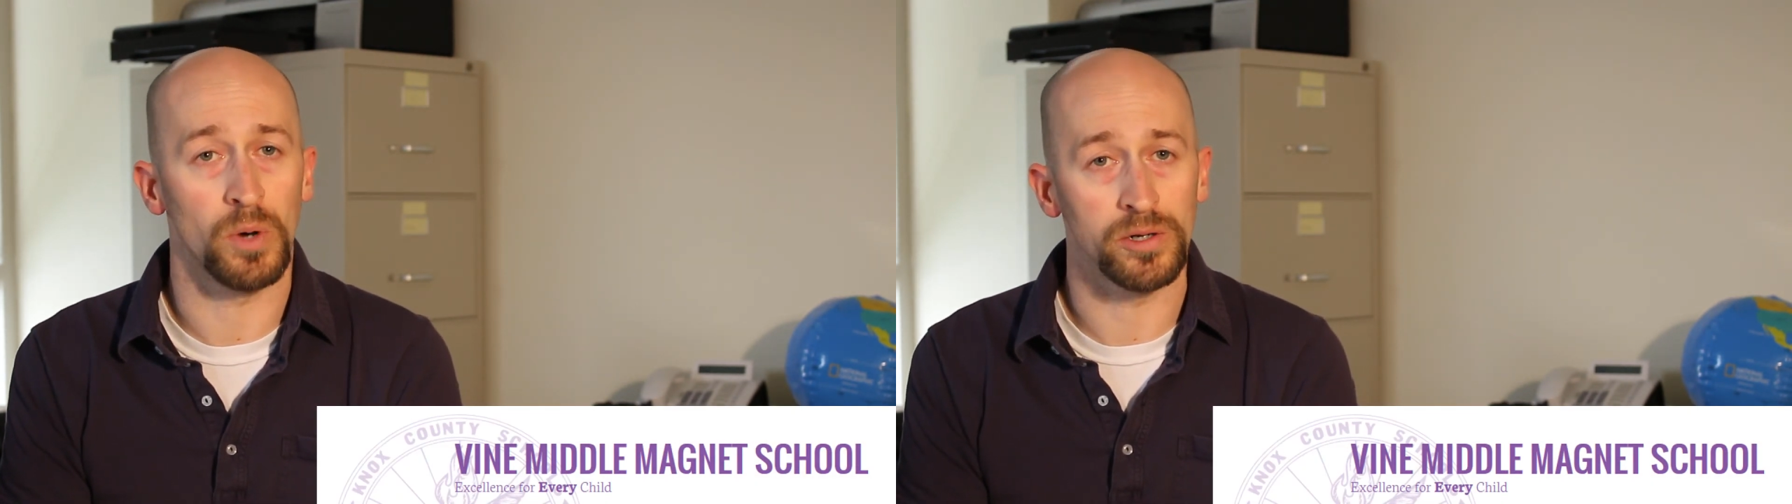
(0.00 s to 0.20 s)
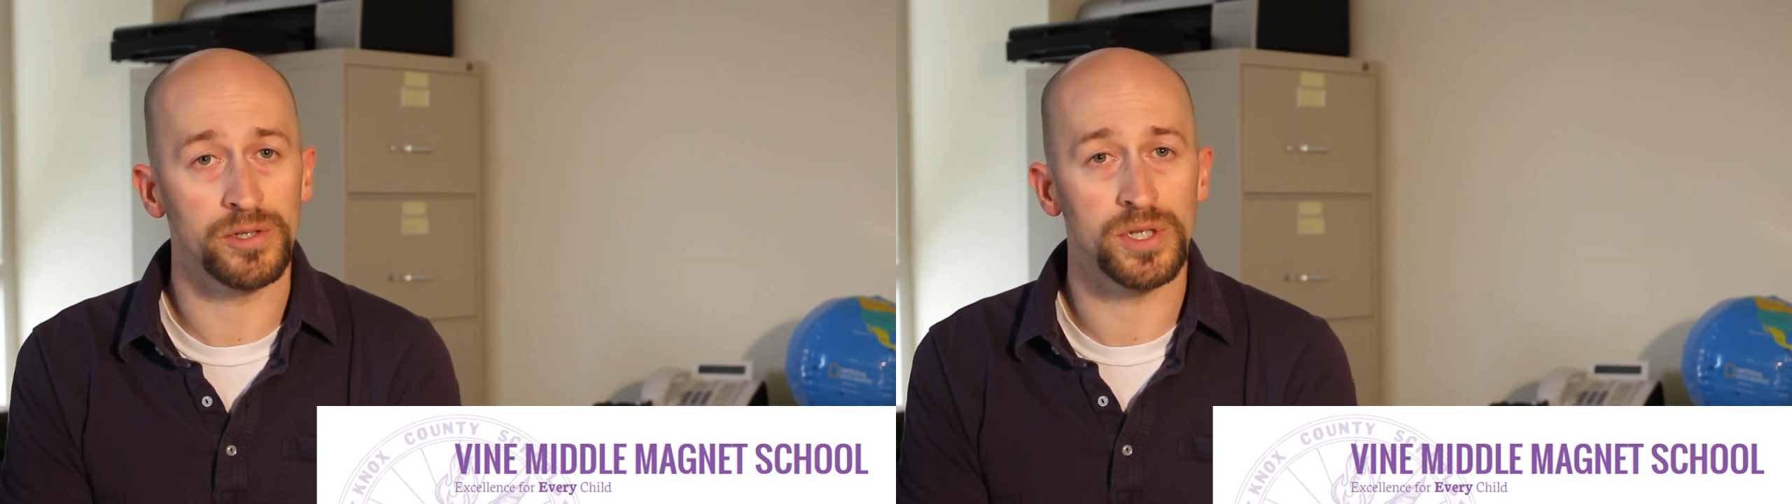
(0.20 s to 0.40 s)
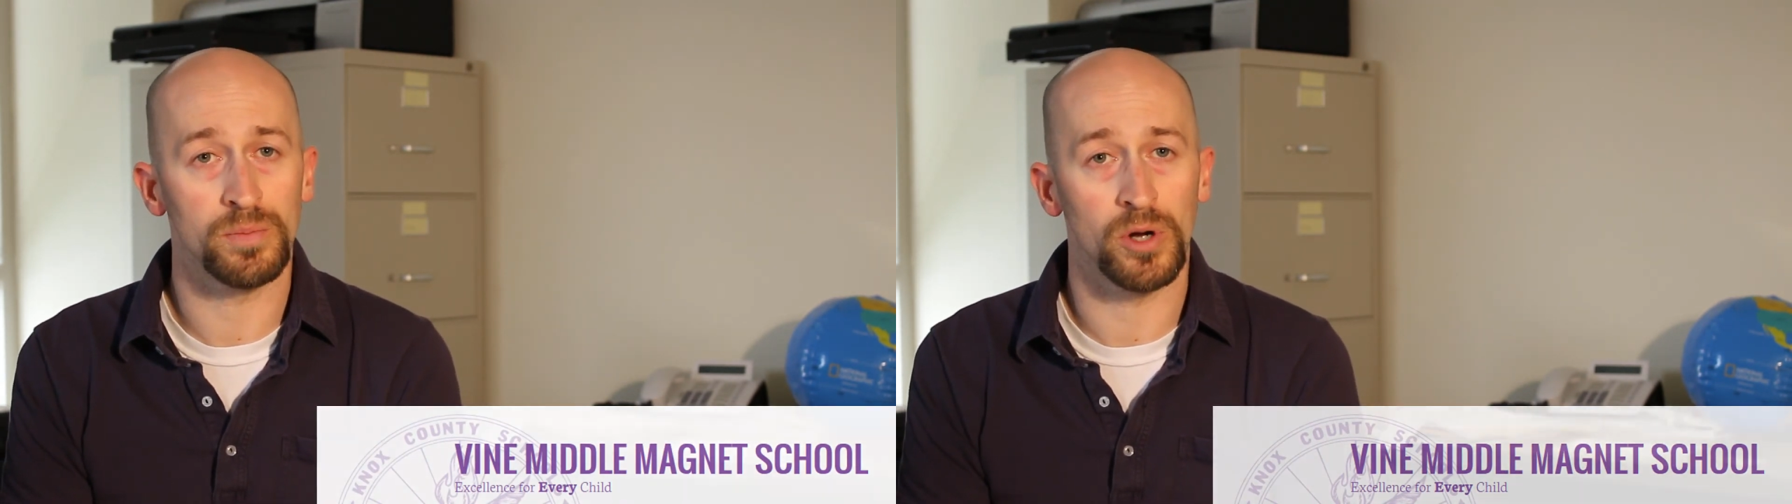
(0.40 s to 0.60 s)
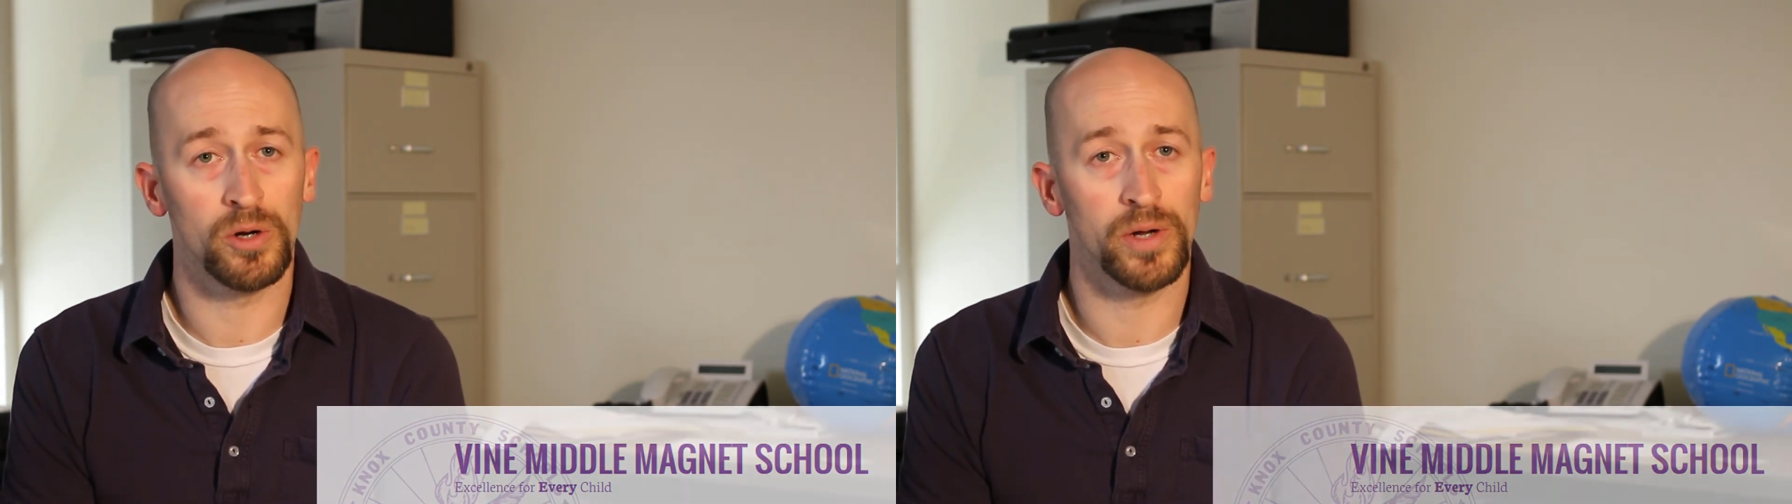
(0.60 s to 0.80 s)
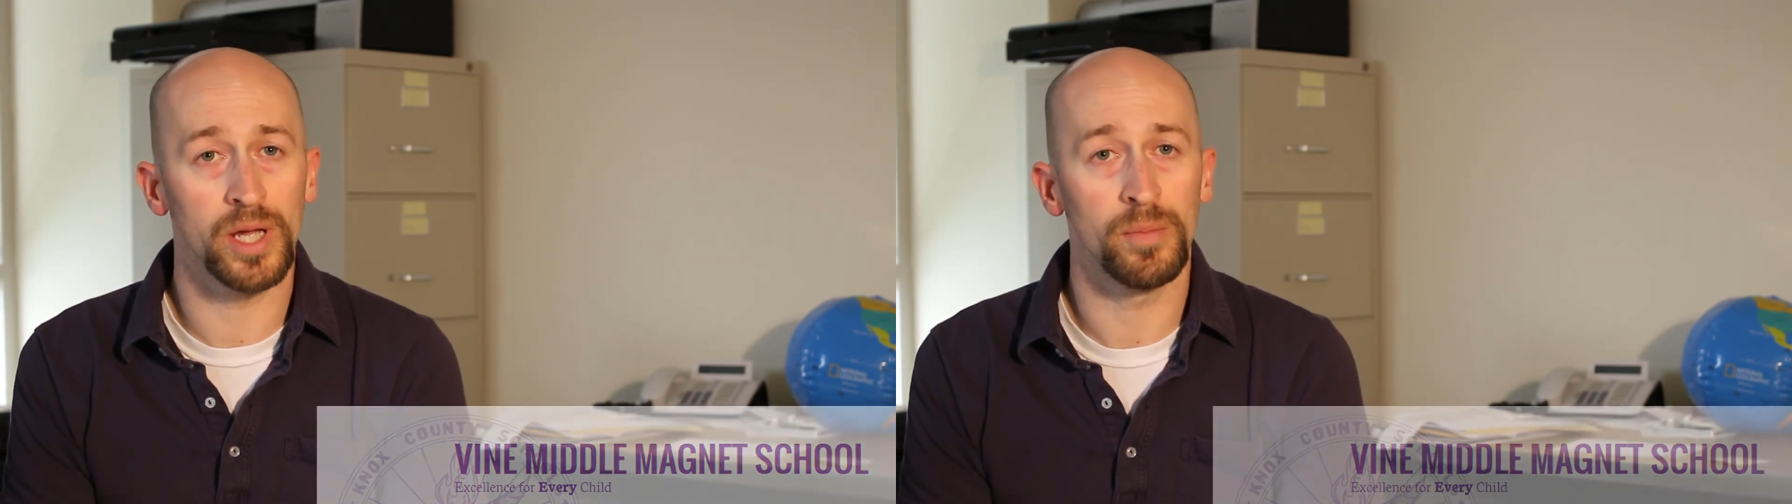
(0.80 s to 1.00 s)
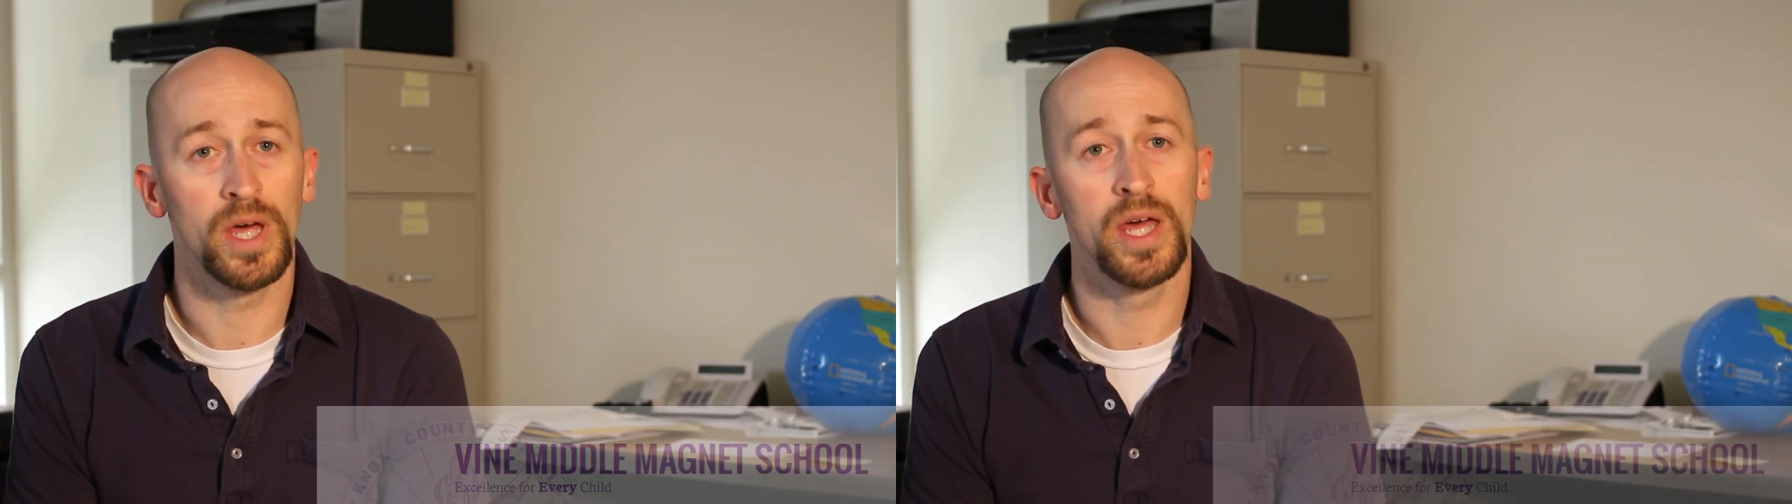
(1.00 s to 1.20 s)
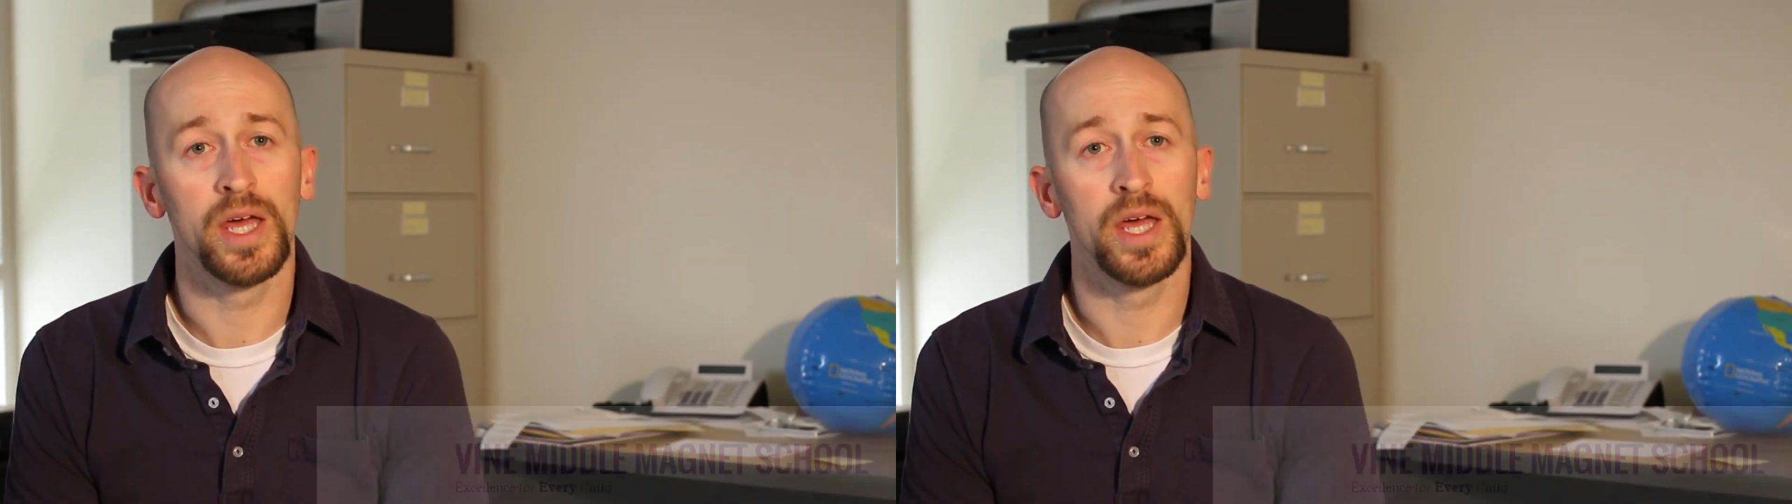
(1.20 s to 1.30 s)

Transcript: Partnership Program.